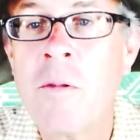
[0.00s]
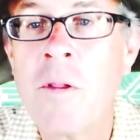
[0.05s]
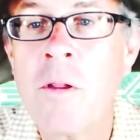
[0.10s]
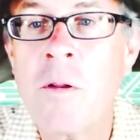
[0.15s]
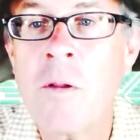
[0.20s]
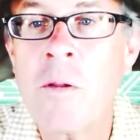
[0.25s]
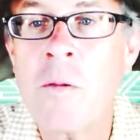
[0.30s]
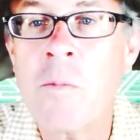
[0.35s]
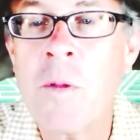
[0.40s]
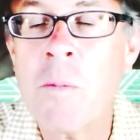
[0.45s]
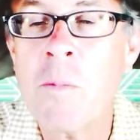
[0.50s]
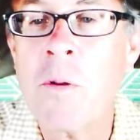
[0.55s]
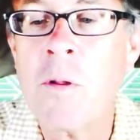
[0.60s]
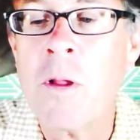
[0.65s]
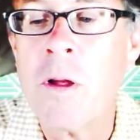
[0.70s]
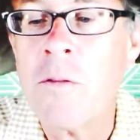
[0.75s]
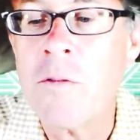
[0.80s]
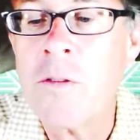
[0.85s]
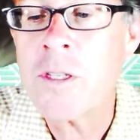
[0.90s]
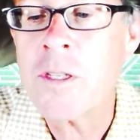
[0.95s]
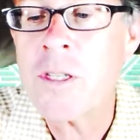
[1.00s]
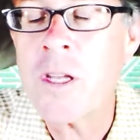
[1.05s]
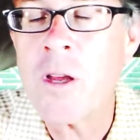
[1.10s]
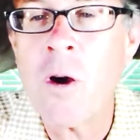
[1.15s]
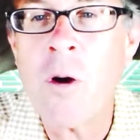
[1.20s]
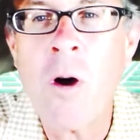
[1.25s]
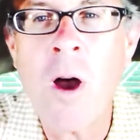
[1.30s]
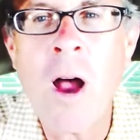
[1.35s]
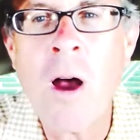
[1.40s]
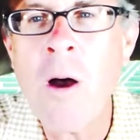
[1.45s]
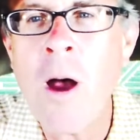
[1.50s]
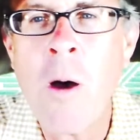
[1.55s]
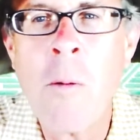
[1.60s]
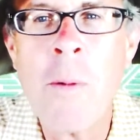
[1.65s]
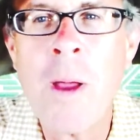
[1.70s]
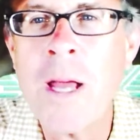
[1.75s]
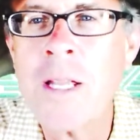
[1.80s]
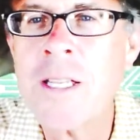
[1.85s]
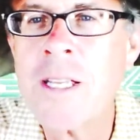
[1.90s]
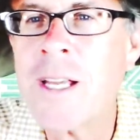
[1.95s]
you know, people to see, oh, how,
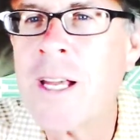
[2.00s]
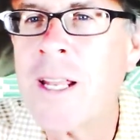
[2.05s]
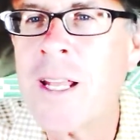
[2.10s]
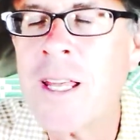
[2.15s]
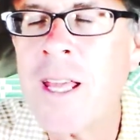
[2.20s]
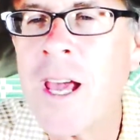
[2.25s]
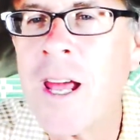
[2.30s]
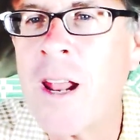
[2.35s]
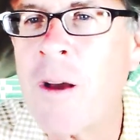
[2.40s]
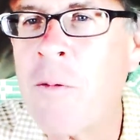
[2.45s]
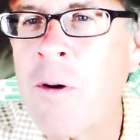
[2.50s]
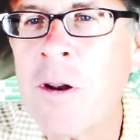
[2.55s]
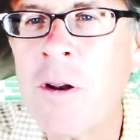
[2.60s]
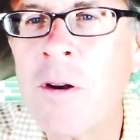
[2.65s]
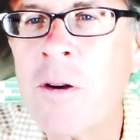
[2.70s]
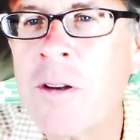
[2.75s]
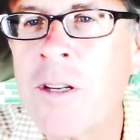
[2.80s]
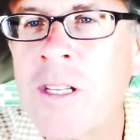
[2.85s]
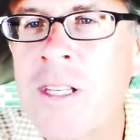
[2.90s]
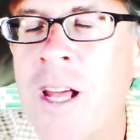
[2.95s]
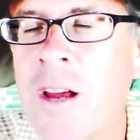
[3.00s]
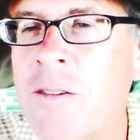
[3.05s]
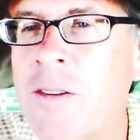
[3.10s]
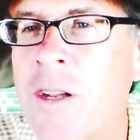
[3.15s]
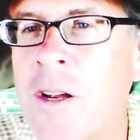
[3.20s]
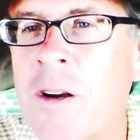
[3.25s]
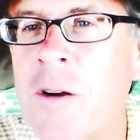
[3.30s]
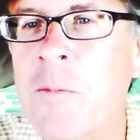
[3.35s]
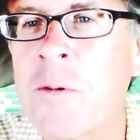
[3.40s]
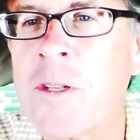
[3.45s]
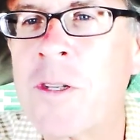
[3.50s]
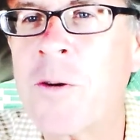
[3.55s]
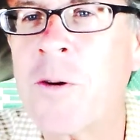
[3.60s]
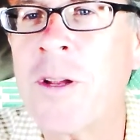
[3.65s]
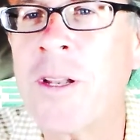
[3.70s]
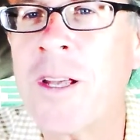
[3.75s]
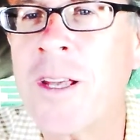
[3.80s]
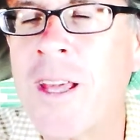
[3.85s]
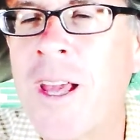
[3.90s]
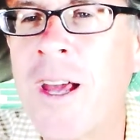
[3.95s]
how bad is it going to get? I wonder just how terrible it's
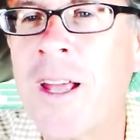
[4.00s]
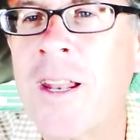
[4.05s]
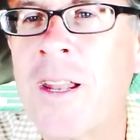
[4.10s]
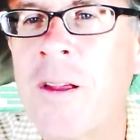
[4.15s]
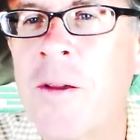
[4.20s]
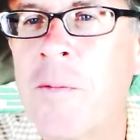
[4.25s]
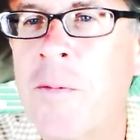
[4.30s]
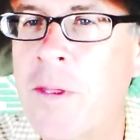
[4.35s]
going to get.